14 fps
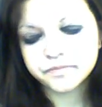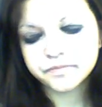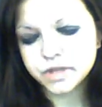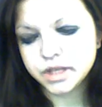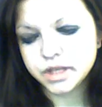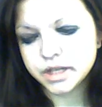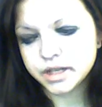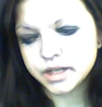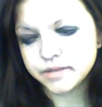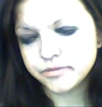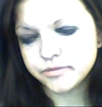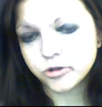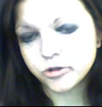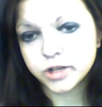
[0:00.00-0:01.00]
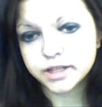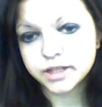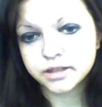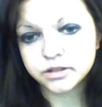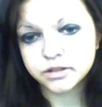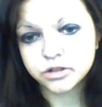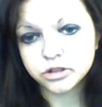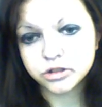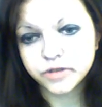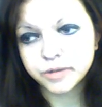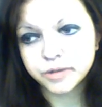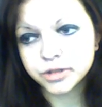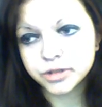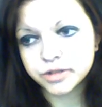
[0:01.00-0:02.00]
the requests and stuff, I
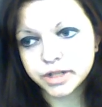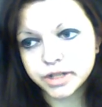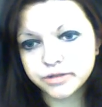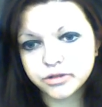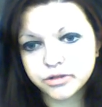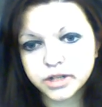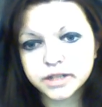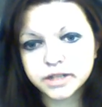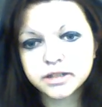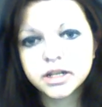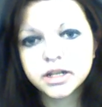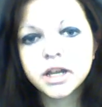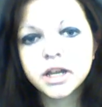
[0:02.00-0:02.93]
will do any request,